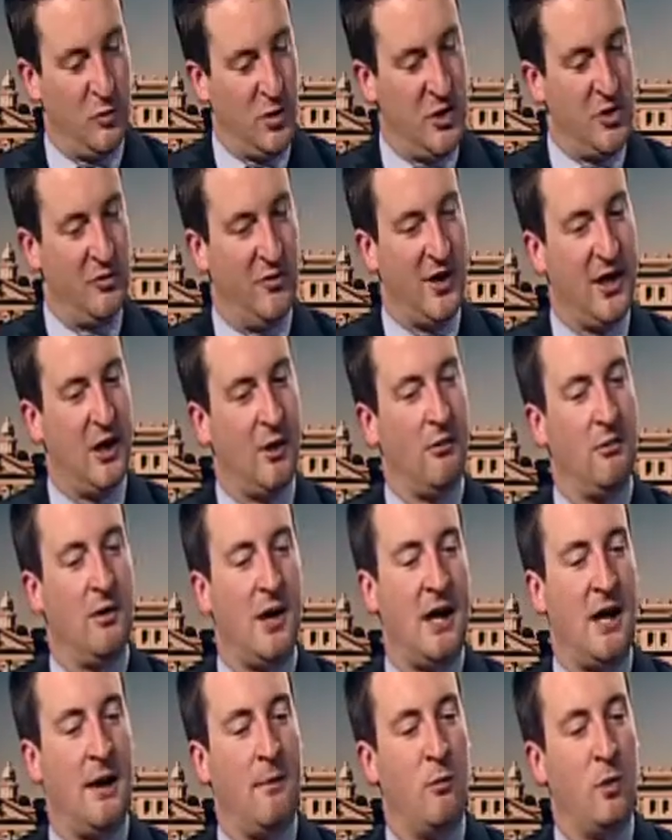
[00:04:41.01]
do video.
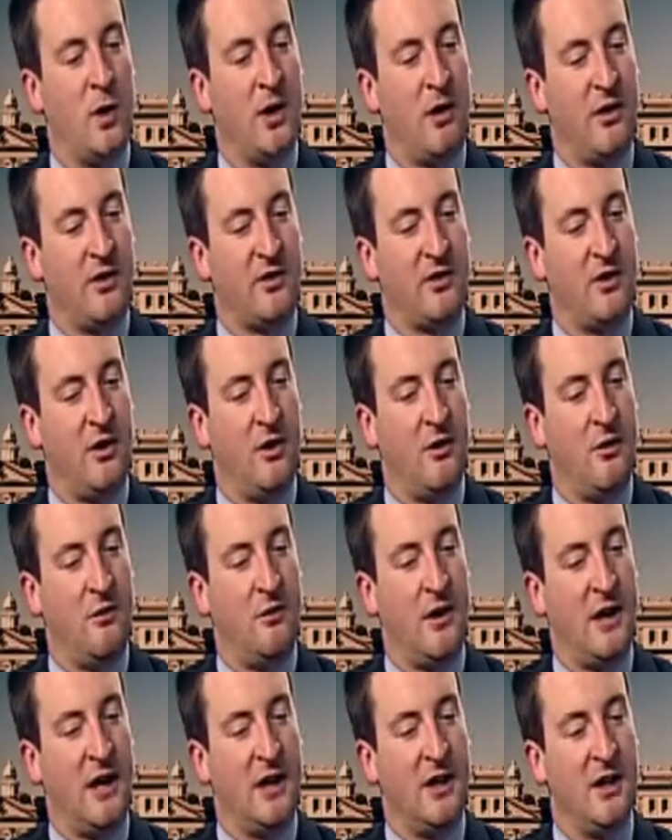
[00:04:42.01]
We
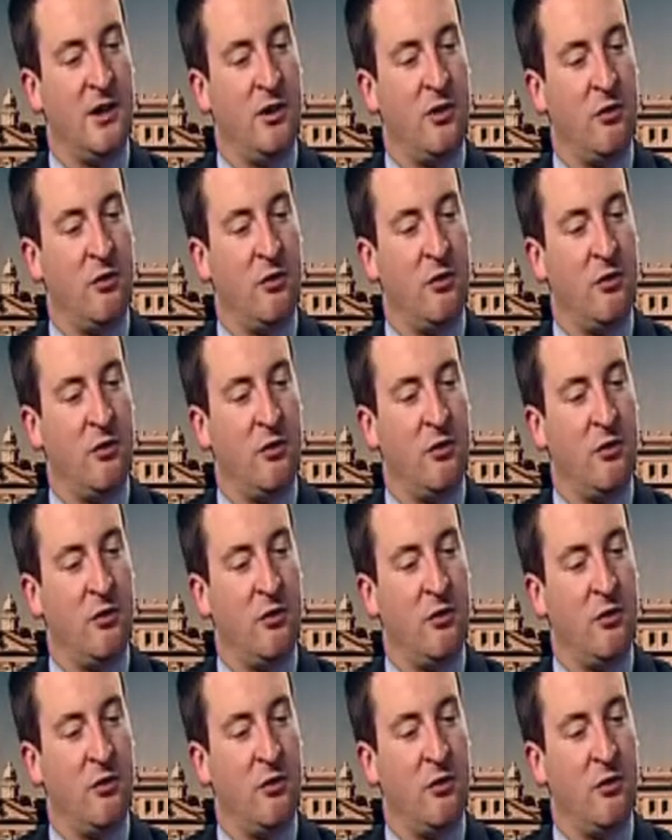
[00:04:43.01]
also,